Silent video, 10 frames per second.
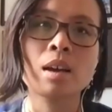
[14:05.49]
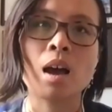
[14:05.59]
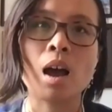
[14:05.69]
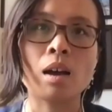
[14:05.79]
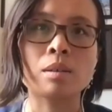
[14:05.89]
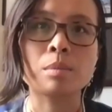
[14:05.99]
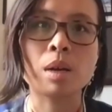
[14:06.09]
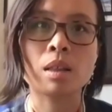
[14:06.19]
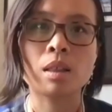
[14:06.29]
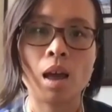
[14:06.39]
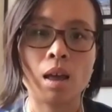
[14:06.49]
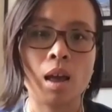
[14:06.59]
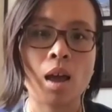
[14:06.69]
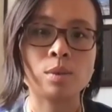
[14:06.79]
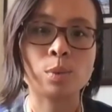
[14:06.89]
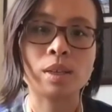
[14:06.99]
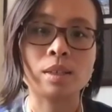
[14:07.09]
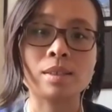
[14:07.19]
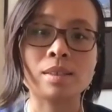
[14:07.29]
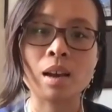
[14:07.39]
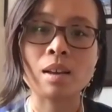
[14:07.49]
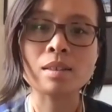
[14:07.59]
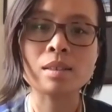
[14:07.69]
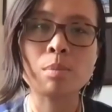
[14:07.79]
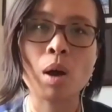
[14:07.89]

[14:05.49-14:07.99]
As we discussed,